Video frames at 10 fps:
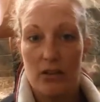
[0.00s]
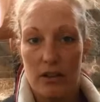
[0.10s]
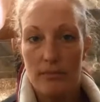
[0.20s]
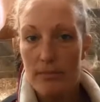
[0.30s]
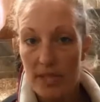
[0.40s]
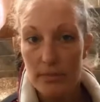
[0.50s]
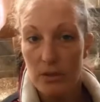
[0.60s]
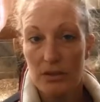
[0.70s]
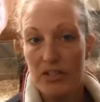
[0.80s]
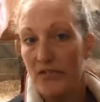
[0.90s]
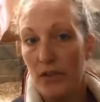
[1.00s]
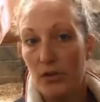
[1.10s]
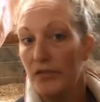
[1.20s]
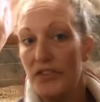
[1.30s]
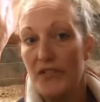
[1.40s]
on the minimalist
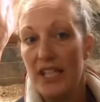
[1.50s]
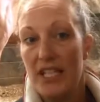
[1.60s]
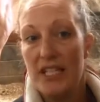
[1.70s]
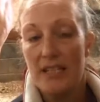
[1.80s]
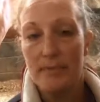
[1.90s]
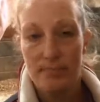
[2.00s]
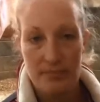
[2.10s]
of feeds,